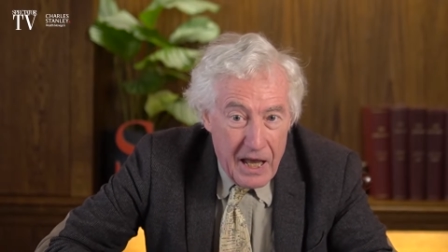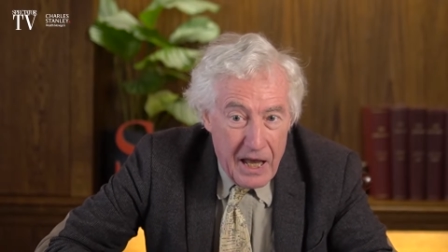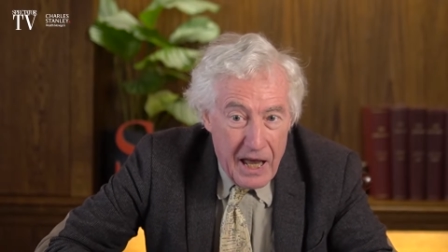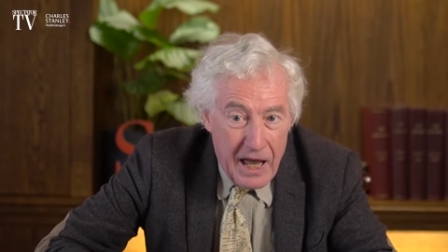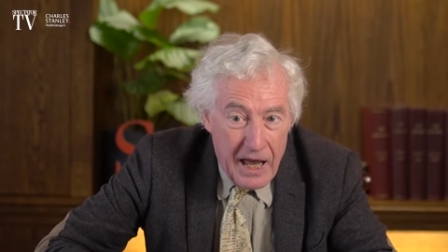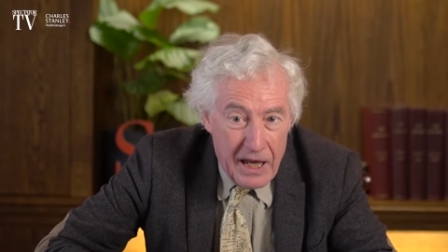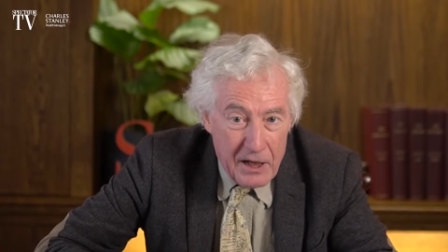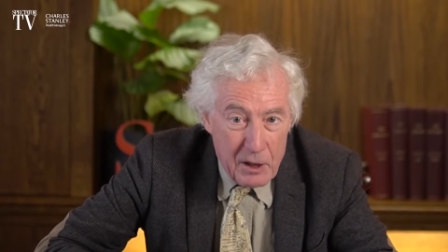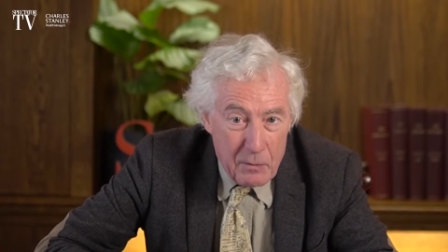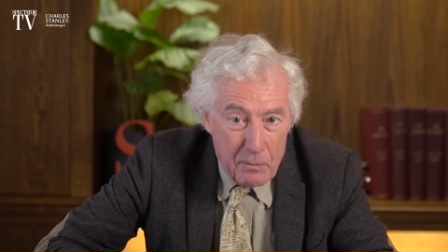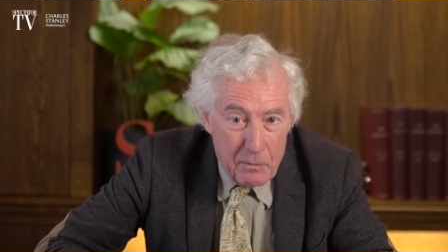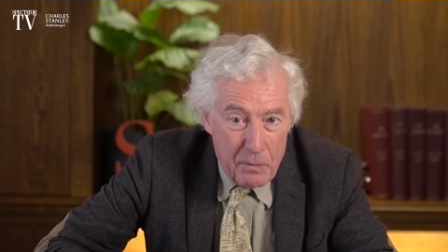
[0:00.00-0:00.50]

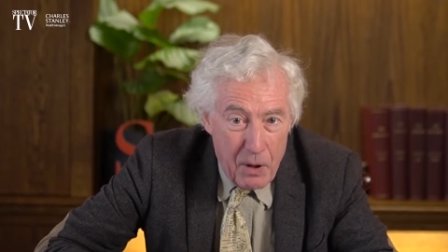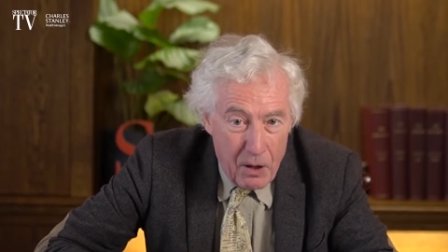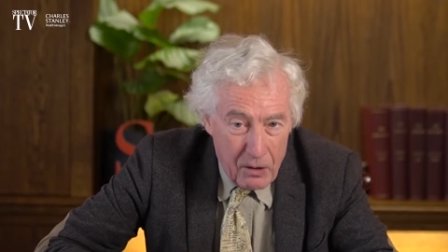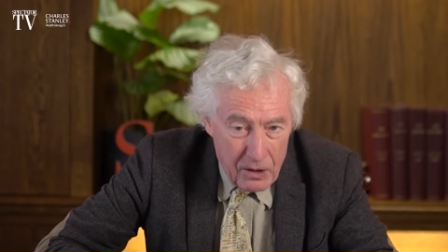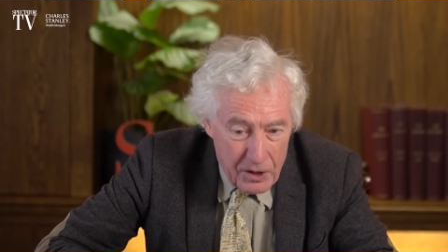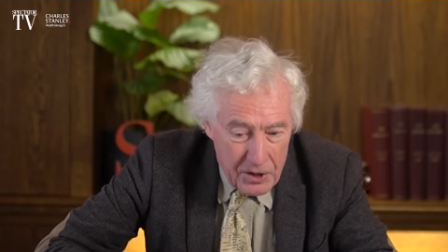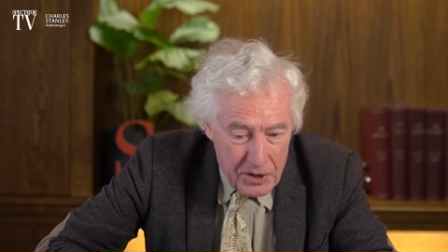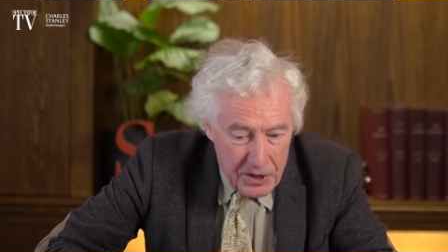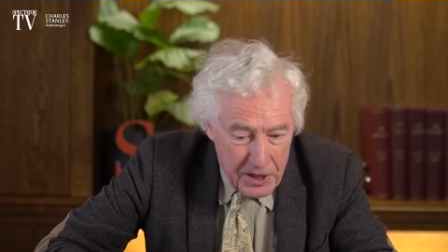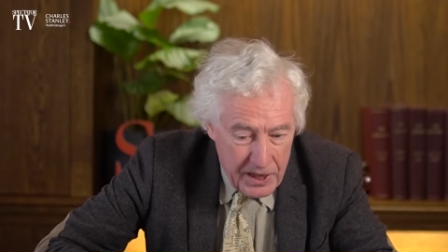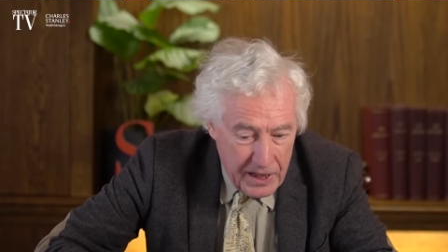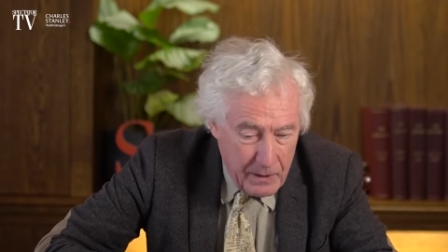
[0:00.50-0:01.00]
had a
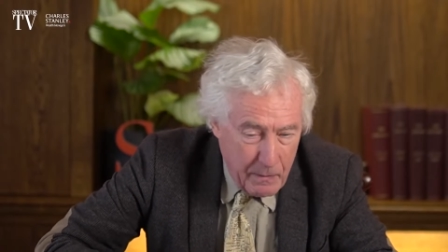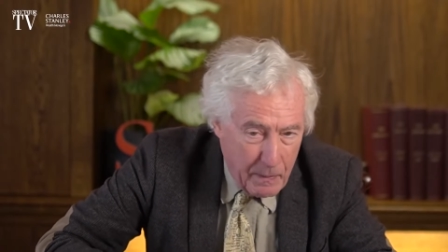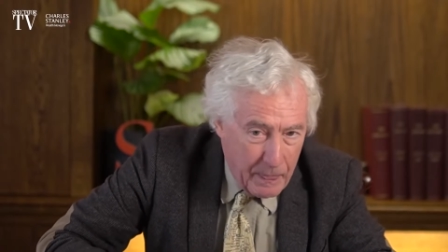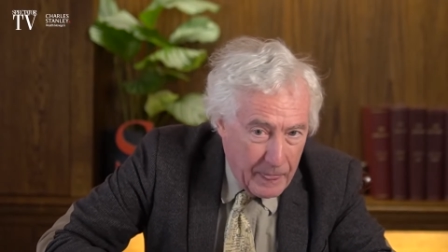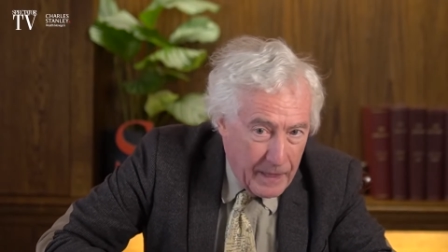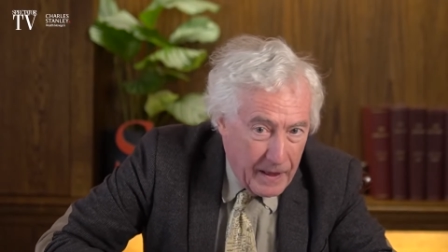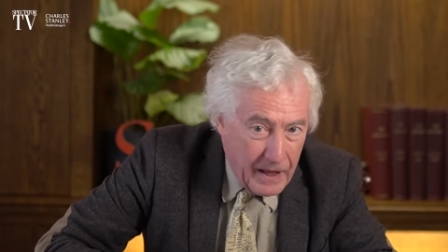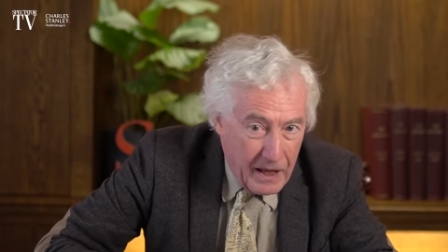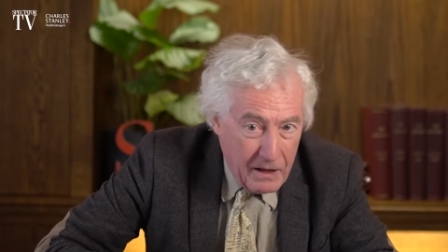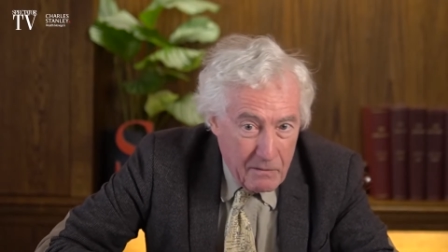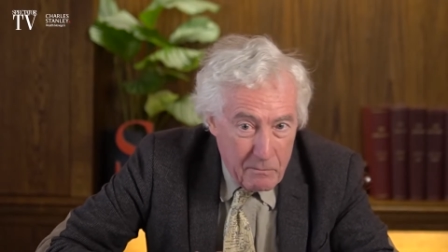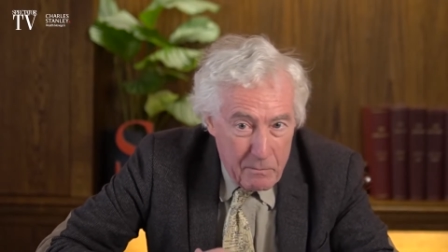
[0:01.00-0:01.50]
policy
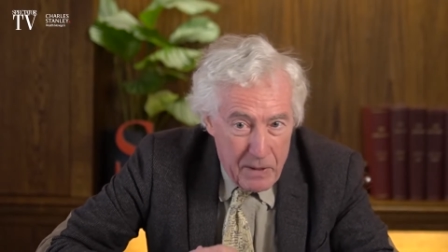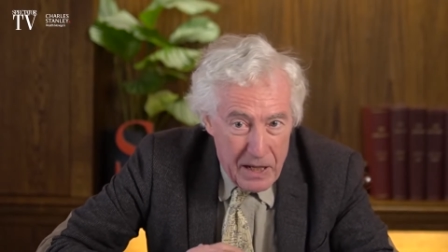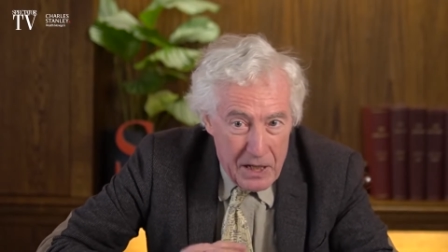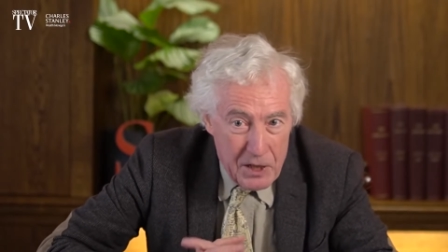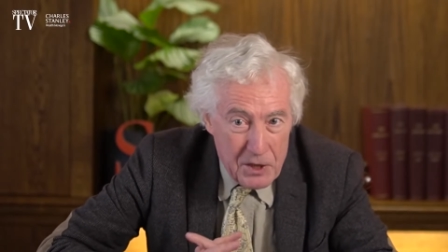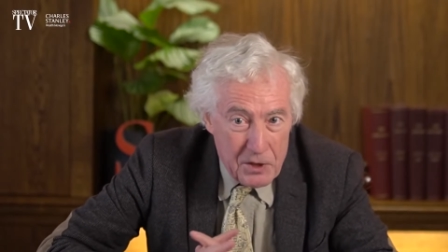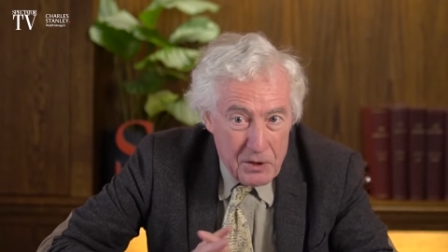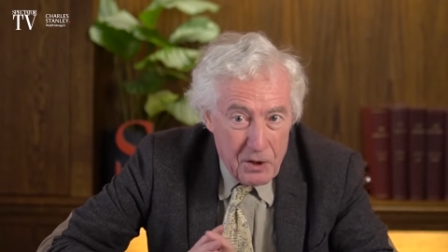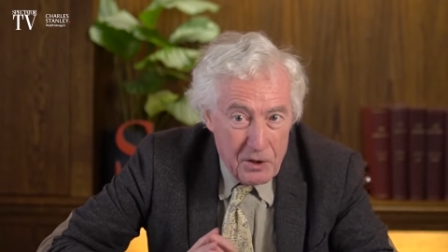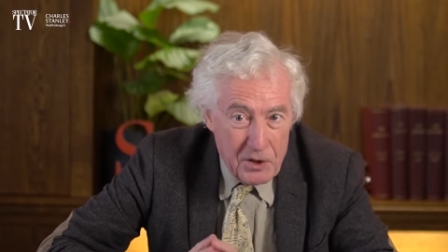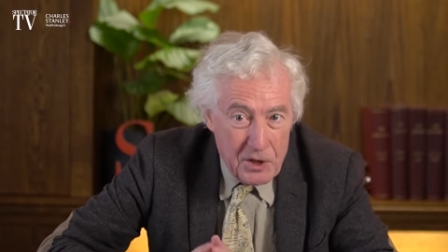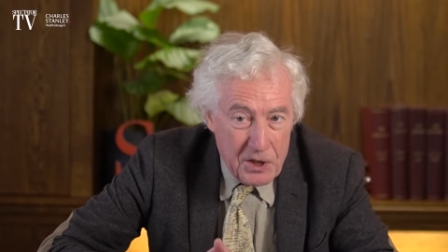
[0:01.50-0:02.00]

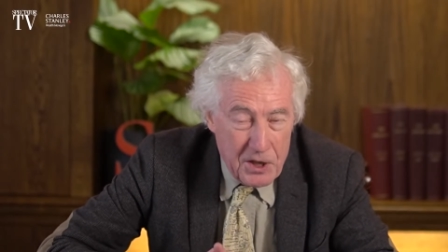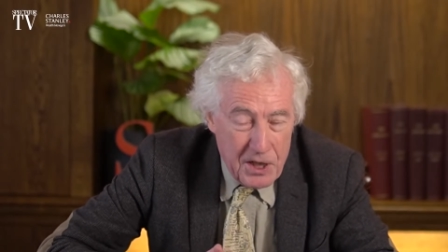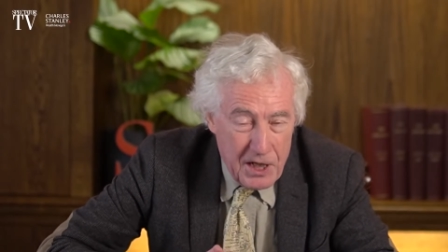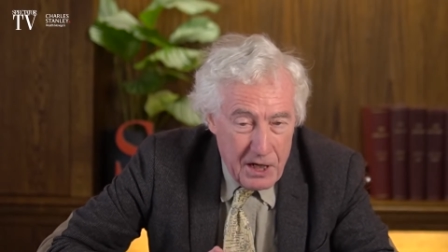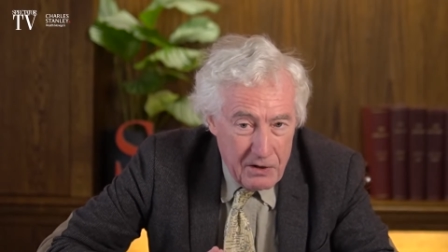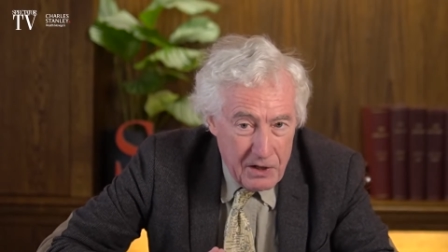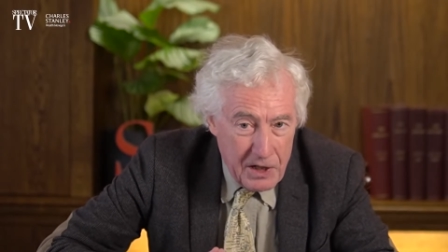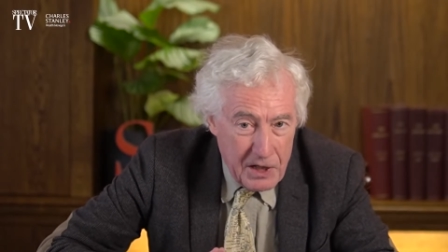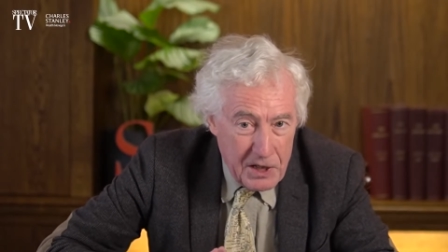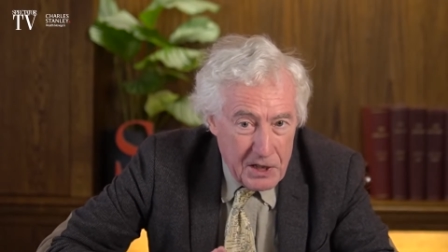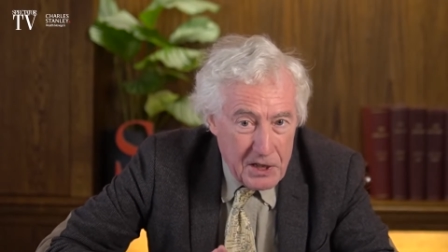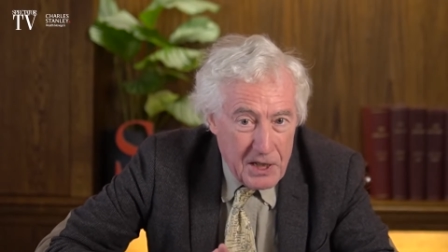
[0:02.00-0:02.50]
based on
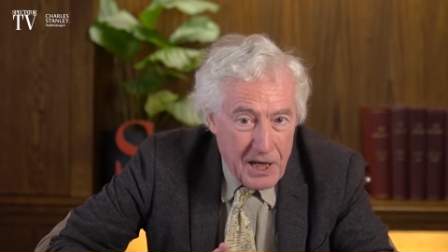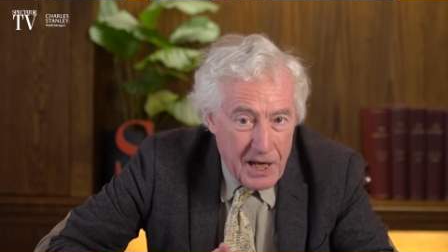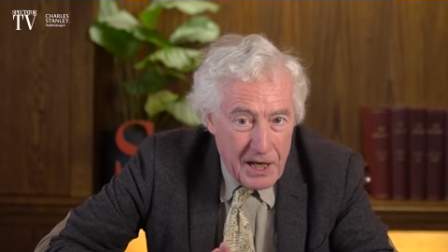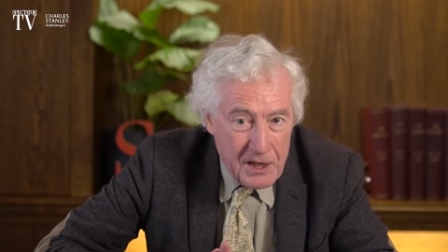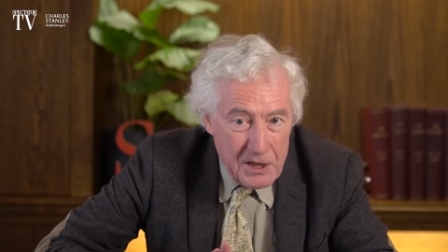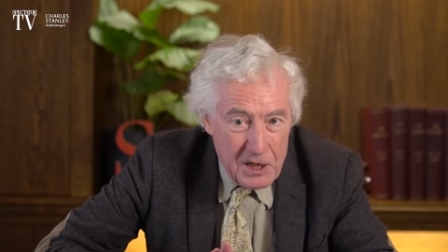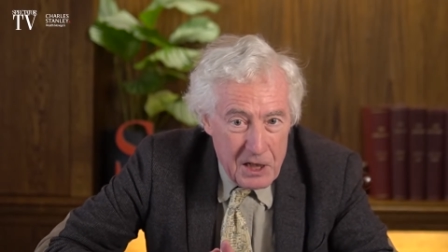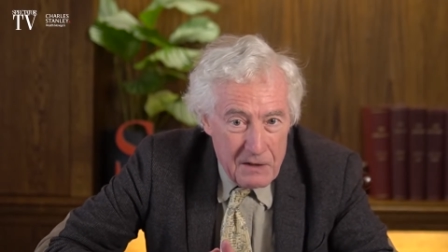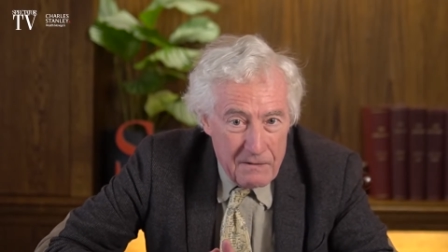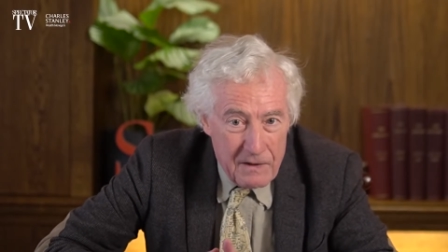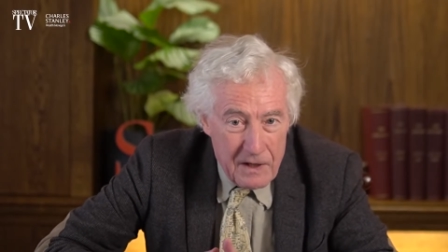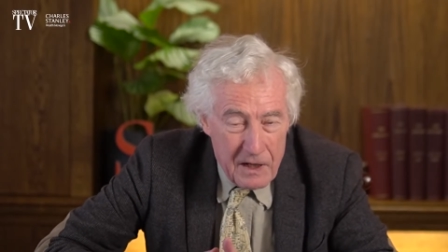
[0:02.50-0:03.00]
serious
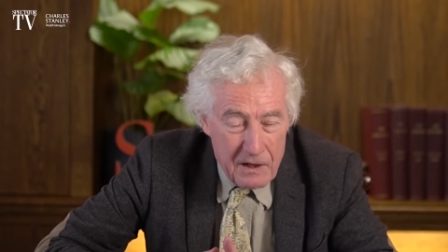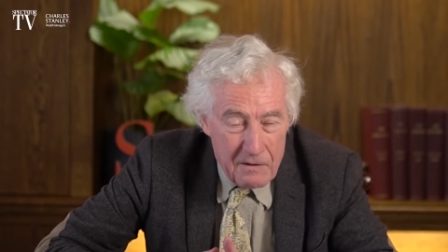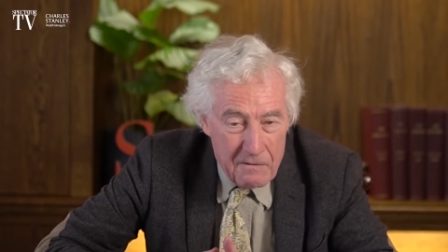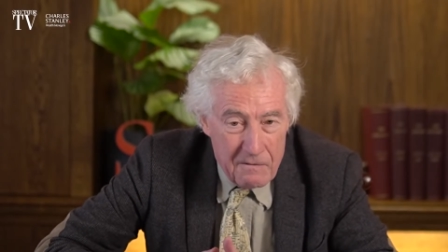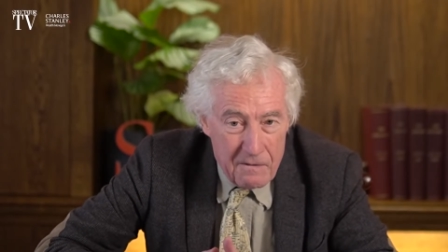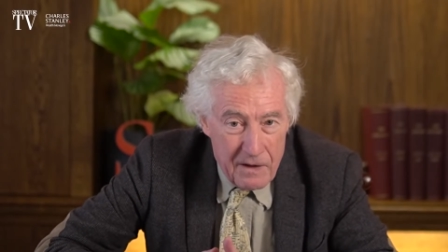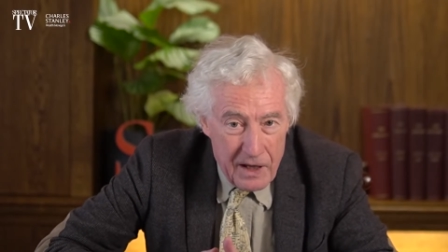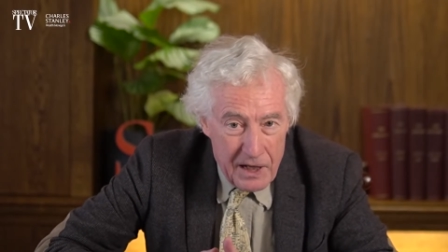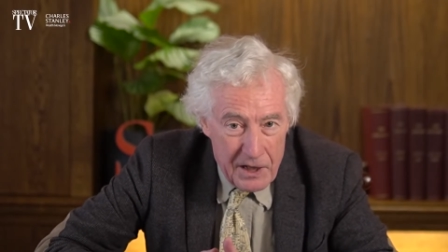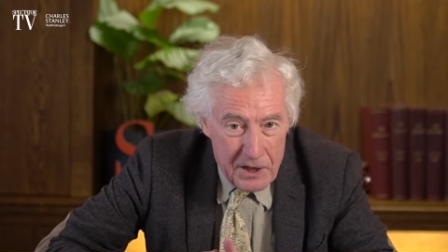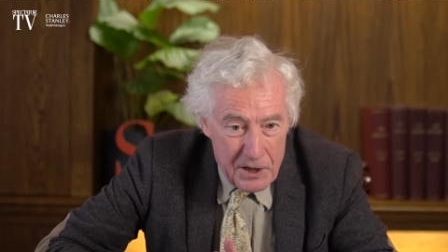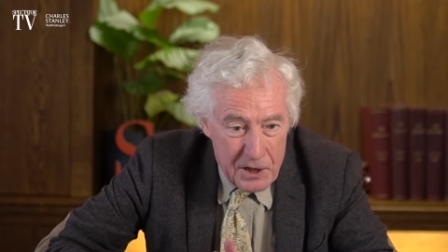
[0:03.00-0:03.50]
scientific
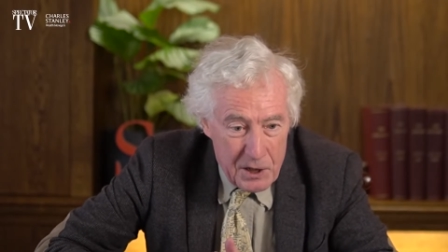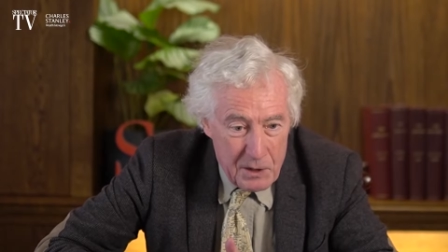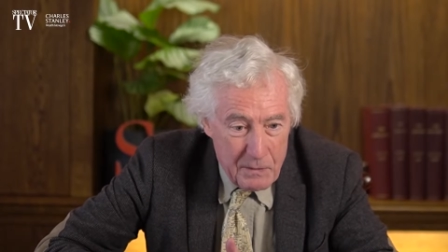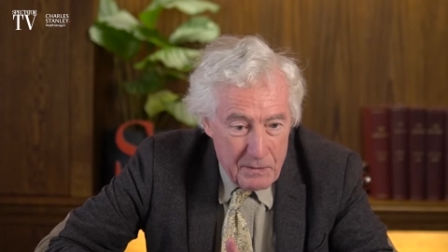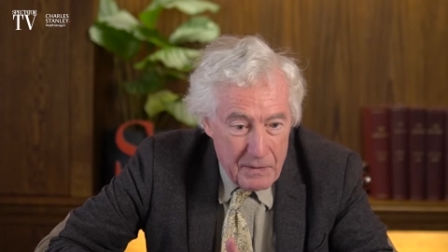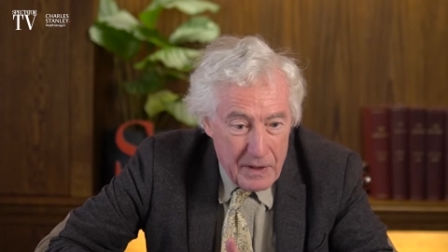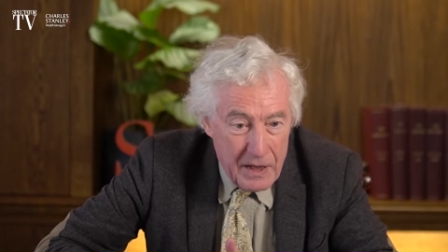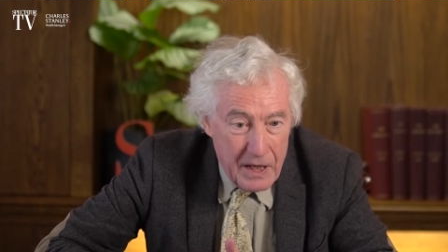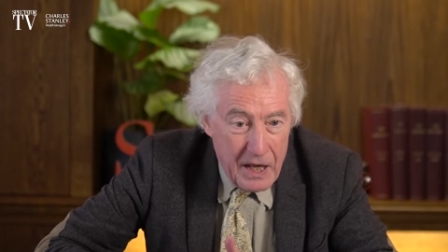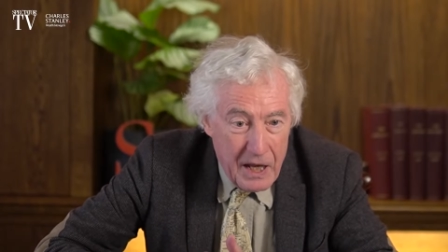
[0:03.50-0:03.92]
advice